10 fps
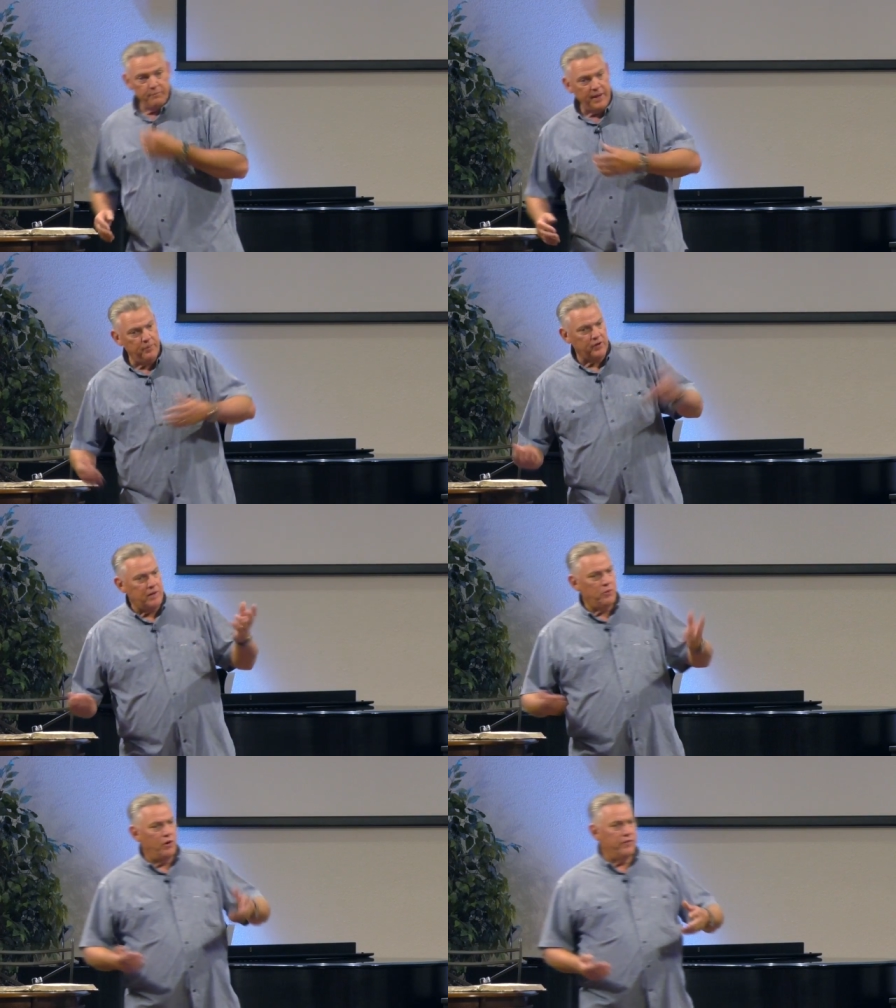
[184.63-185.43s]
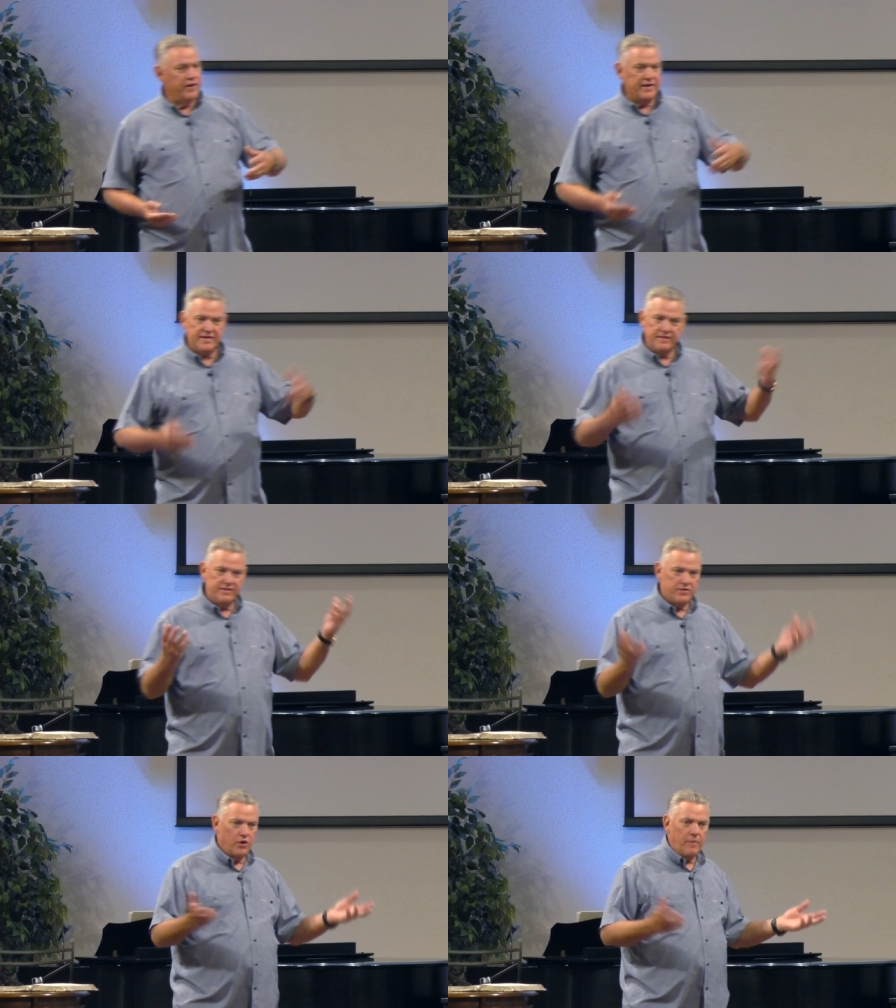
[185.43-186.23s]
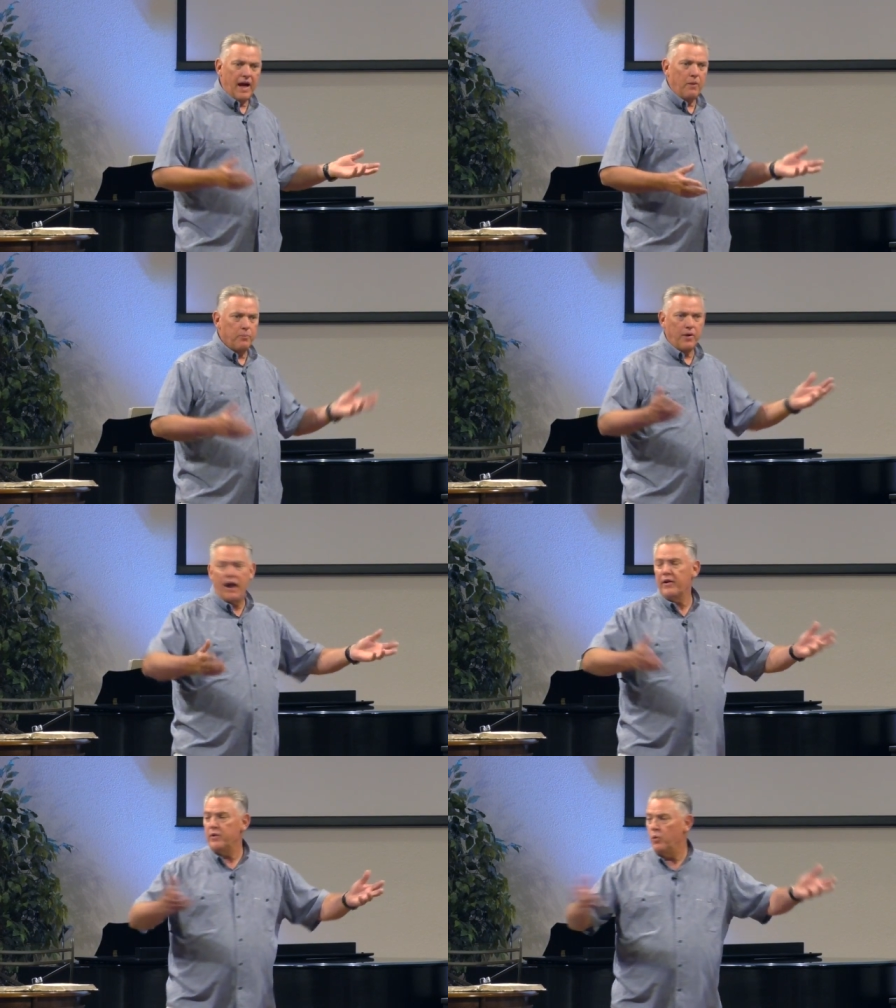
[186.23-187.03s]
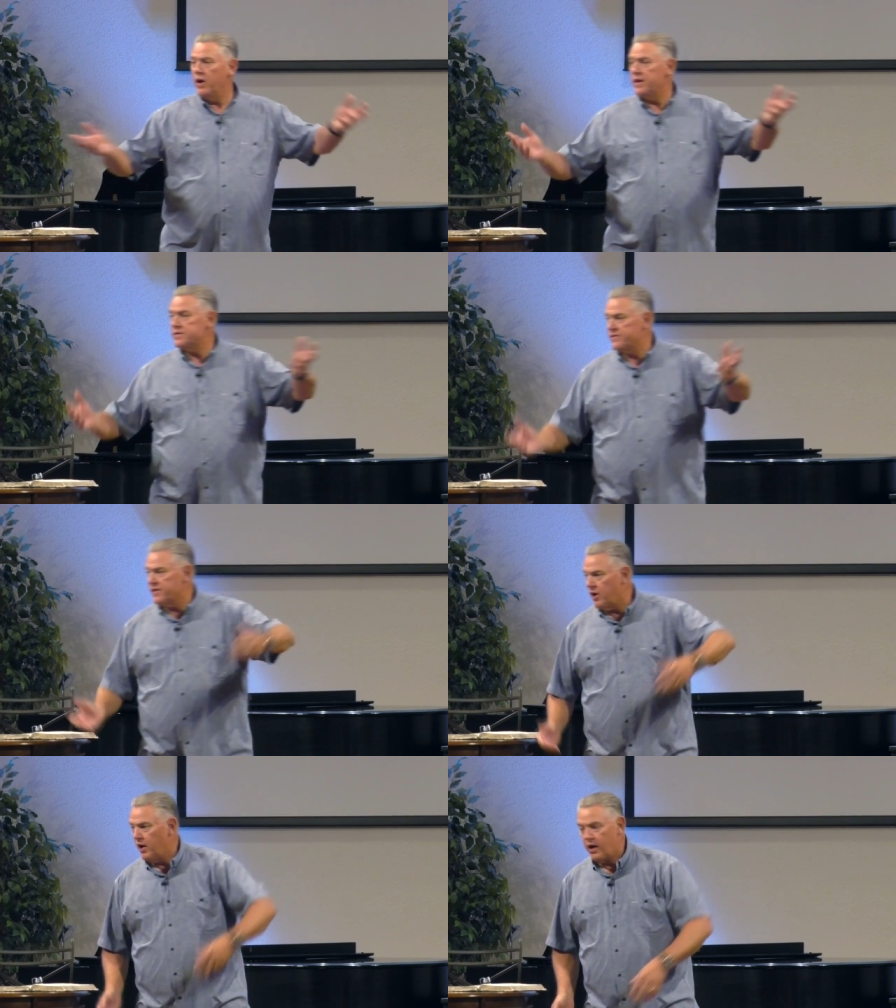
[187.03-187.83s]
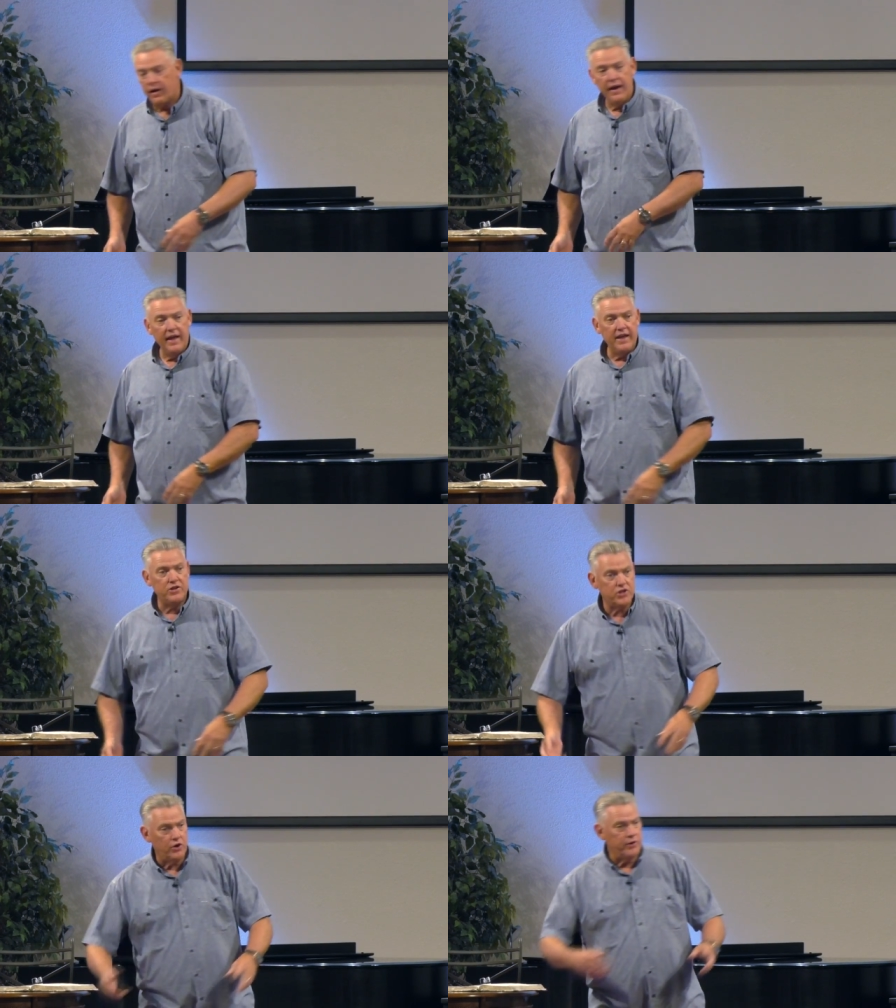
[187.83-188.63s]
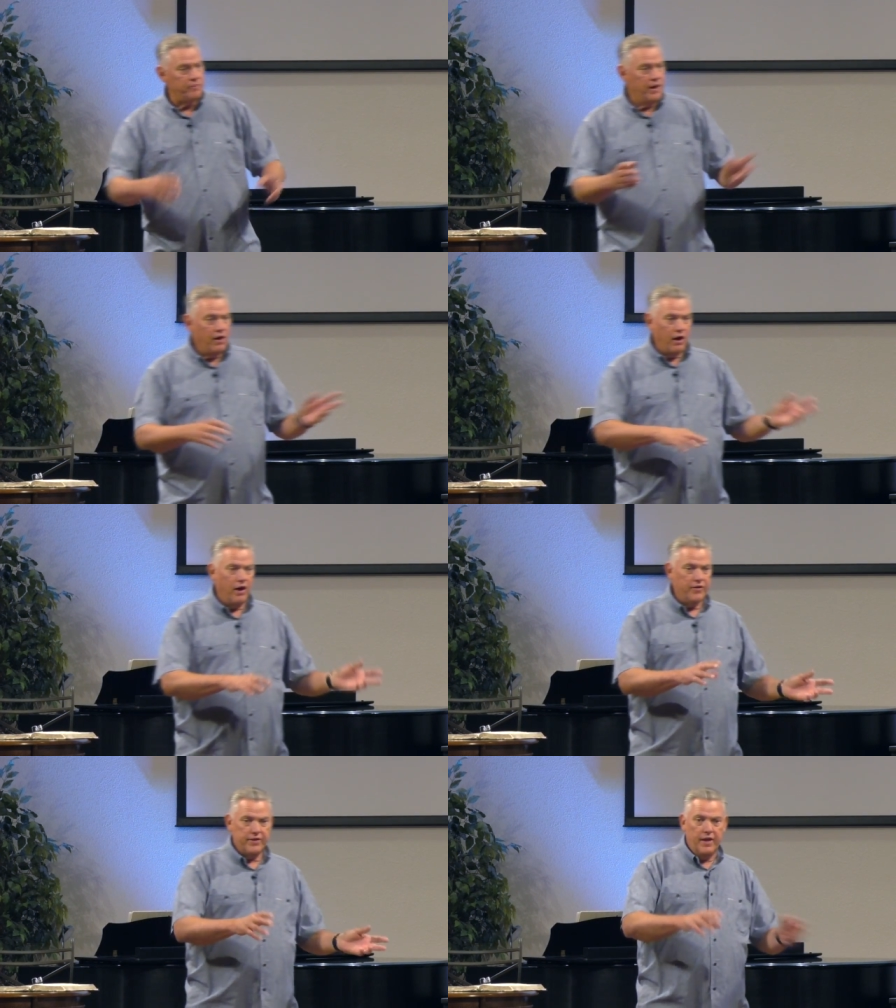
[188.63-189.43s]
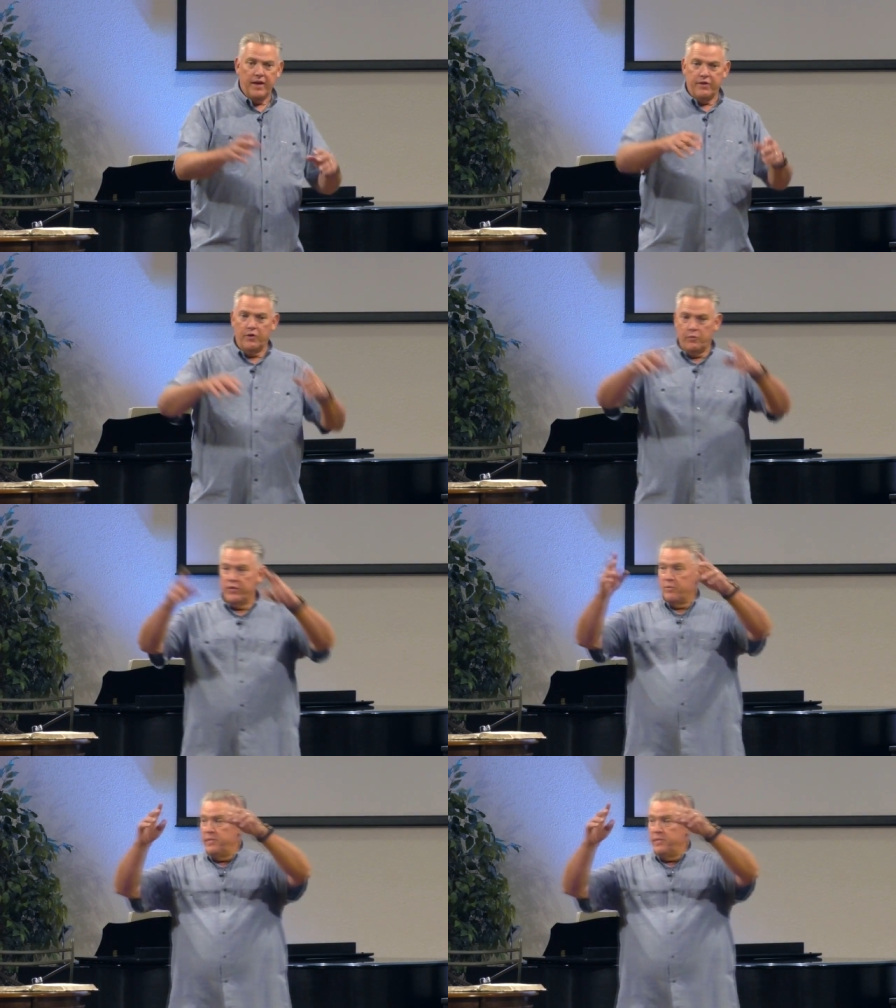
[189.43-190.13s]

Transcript: People come over and he show them how proud he was of the car. He showed them all the, you know, with the